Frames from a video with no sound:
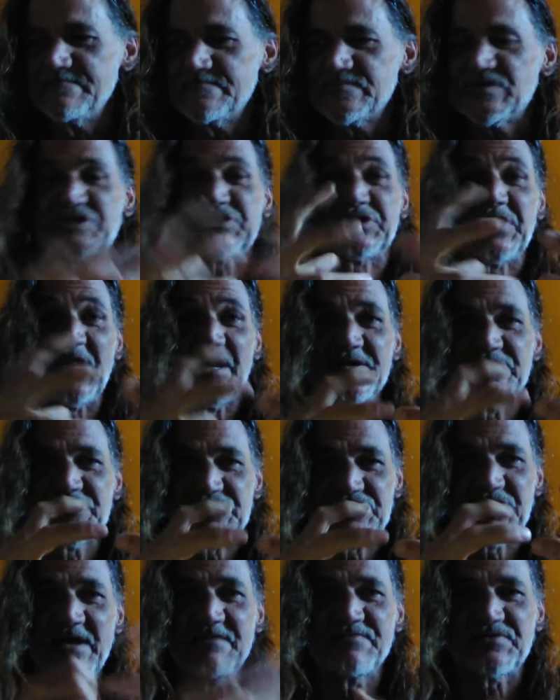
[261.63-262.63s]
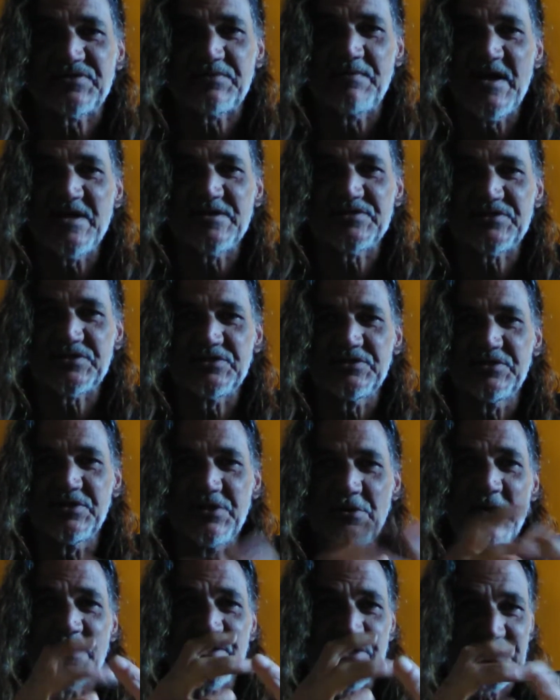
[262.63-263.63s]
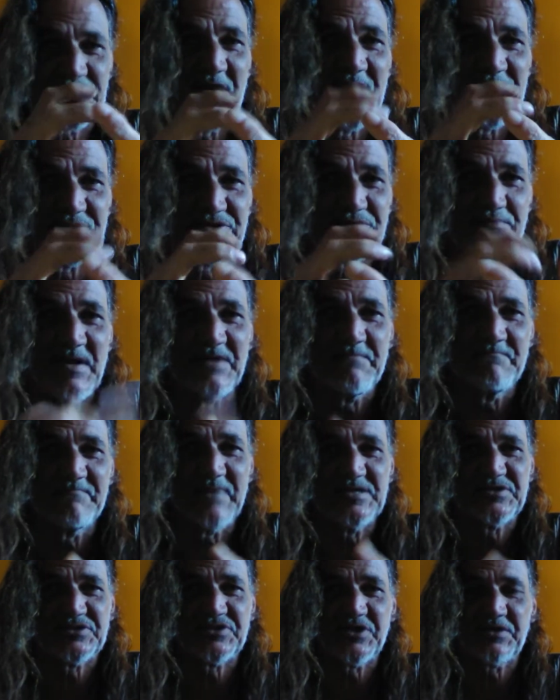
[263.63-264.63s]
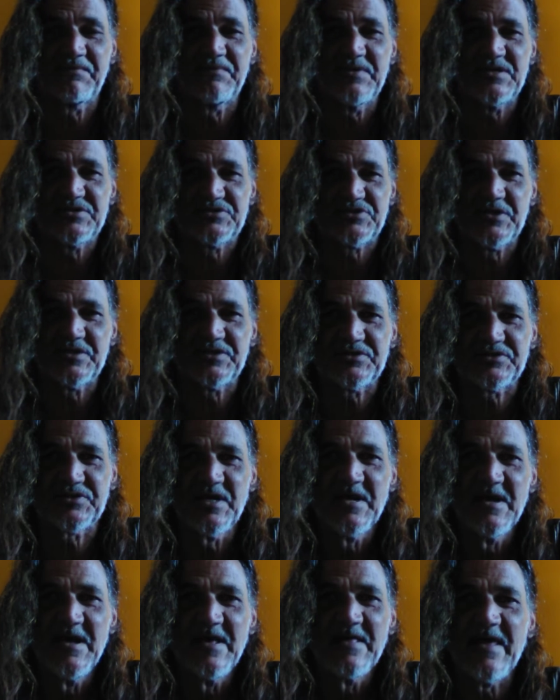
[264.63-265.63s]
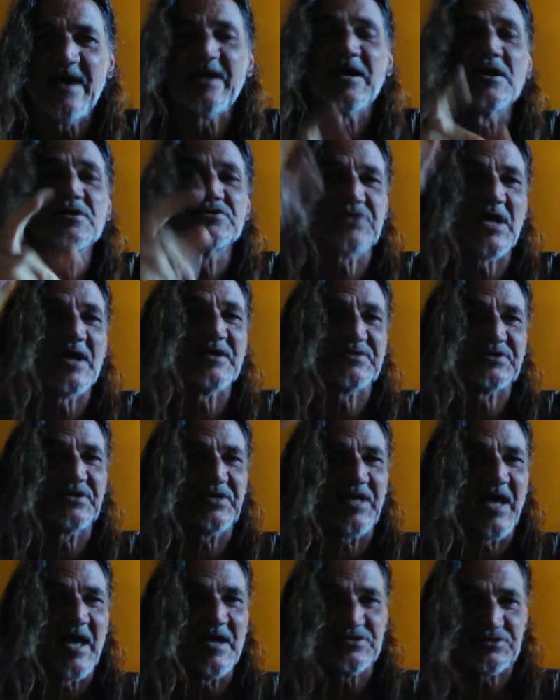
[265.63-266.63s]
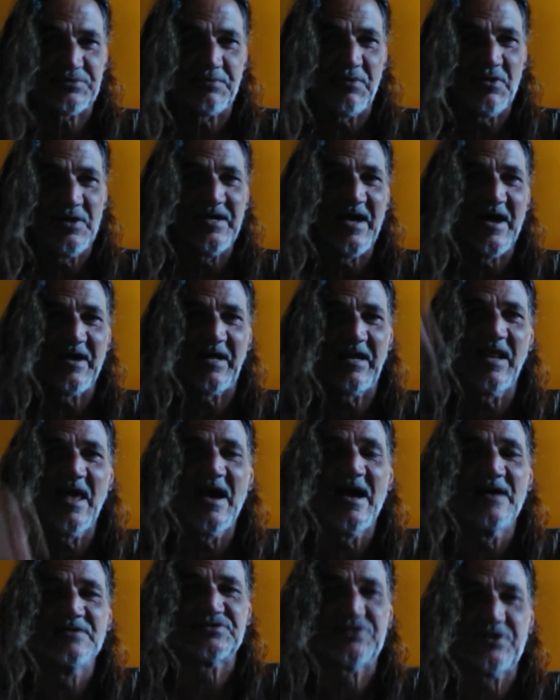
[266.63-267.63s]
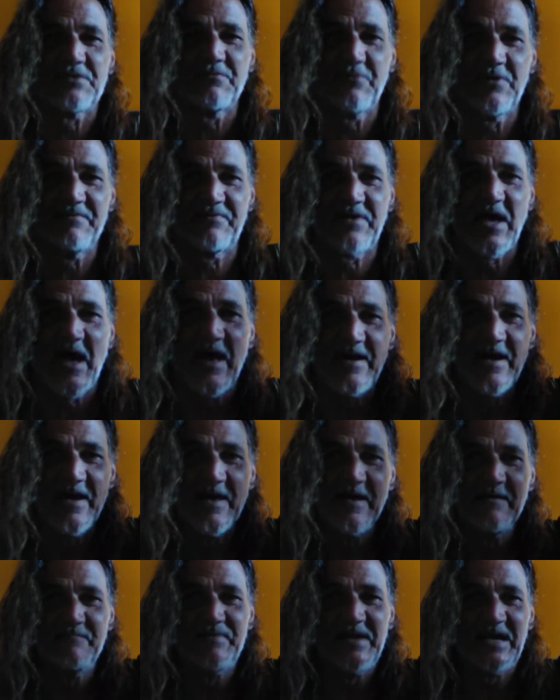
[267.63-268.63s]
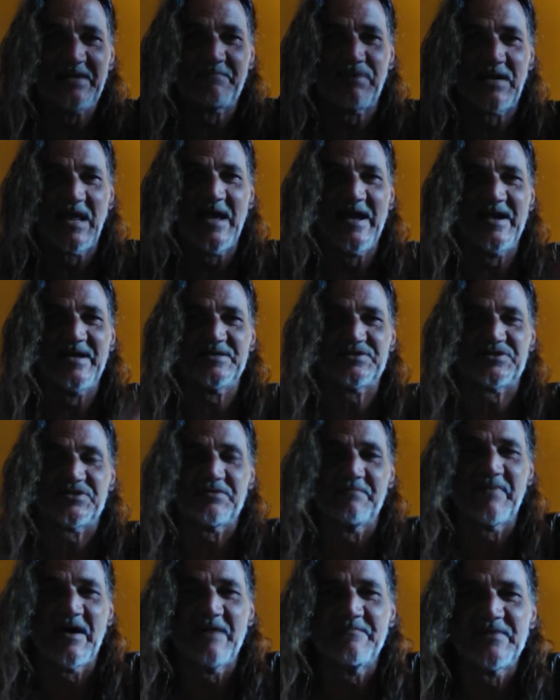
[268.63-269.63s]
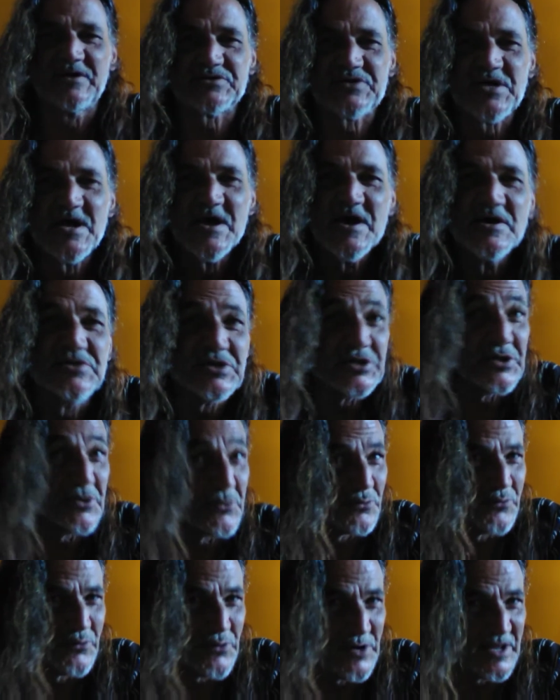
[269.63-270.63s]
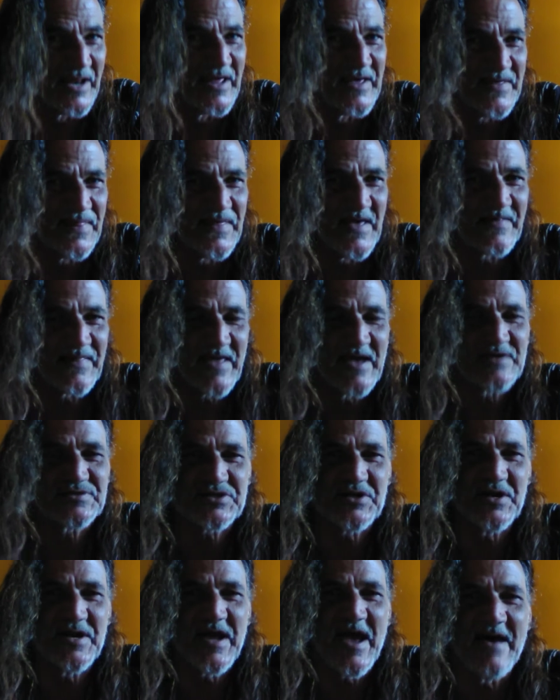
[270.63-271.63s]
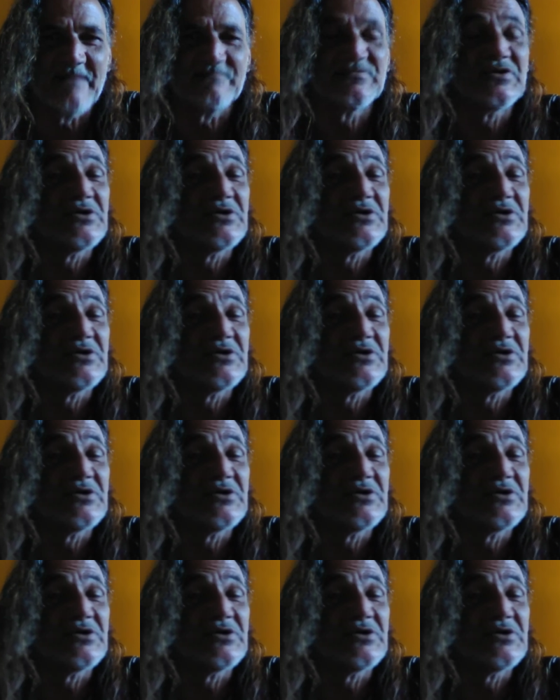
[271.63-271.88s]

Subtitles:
share the same space? Do you understand basic physics? That goes out to the guy who's pointing out clouds that we've got big planets above us. Do you really think that's going to happen? Do